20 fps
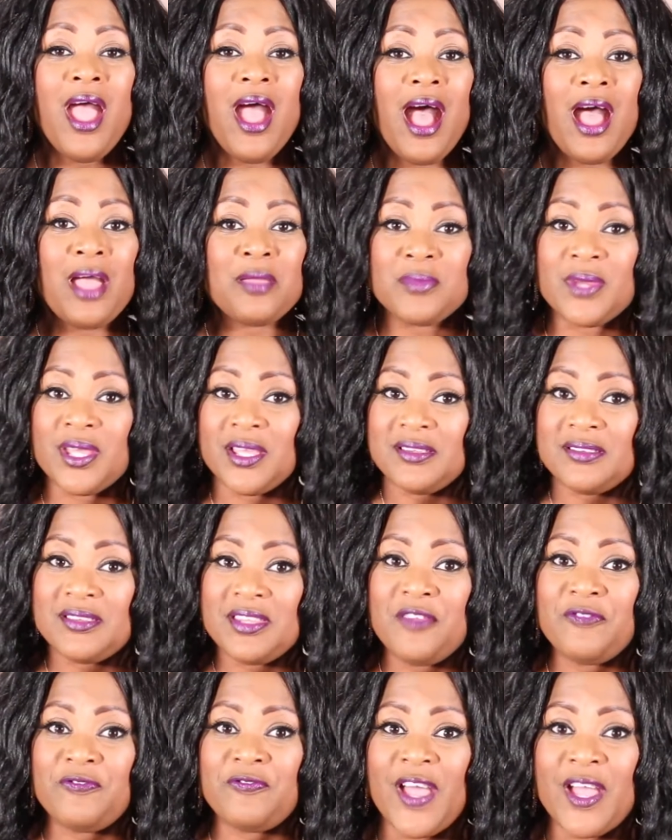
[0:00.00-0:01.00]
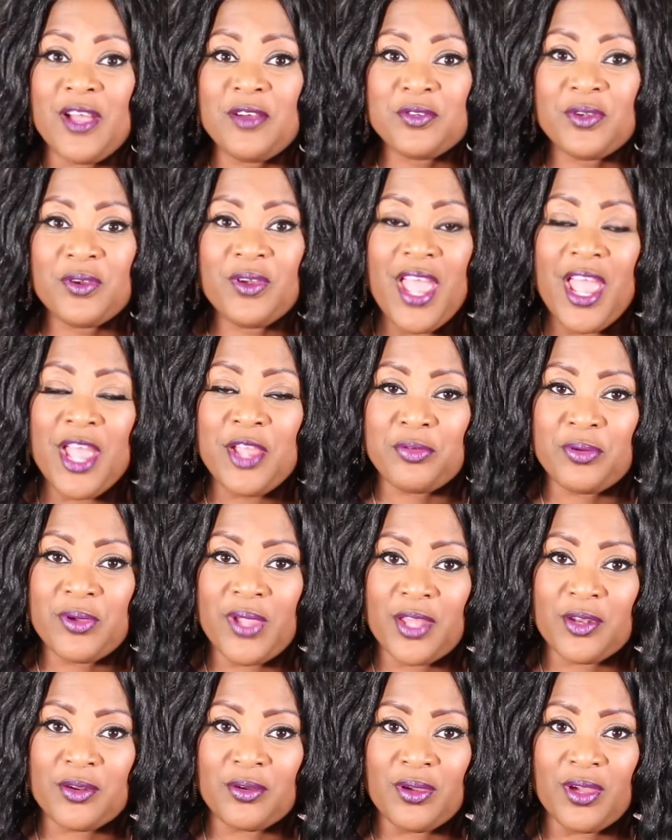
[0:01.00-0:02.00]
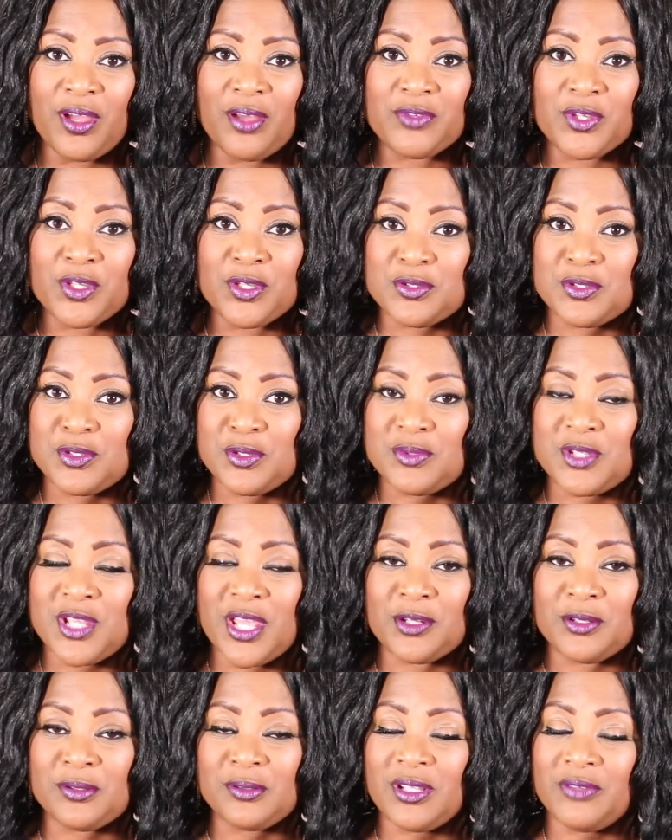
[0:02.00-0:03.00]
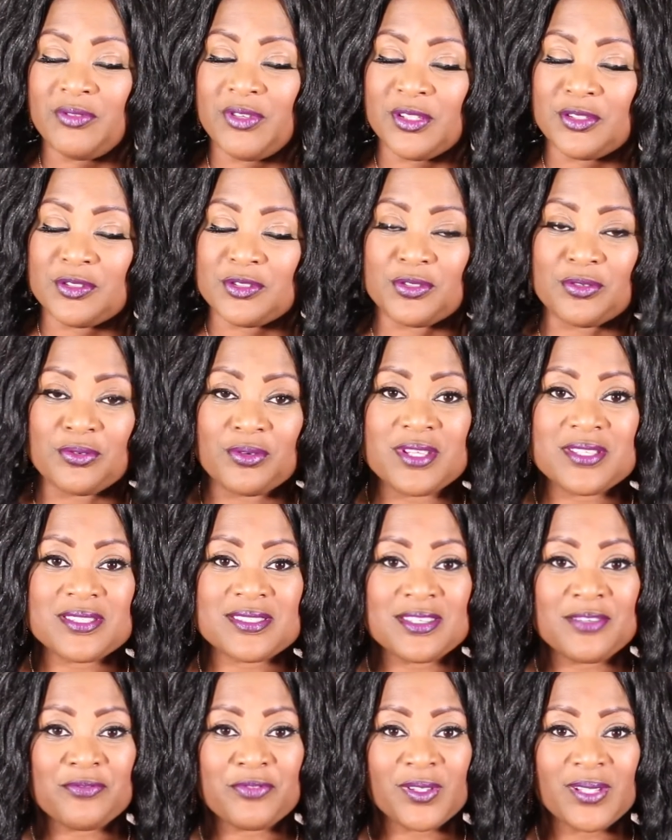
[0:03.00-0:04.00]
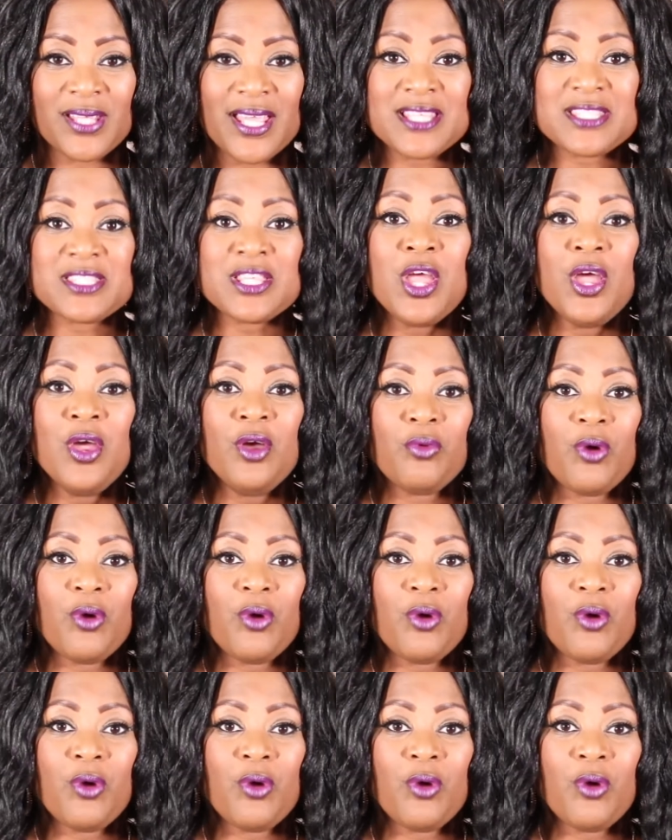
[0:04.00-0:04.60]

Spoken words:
I'm Melanie, founder and creator of the YouTube channel Living Luxuriously for Less,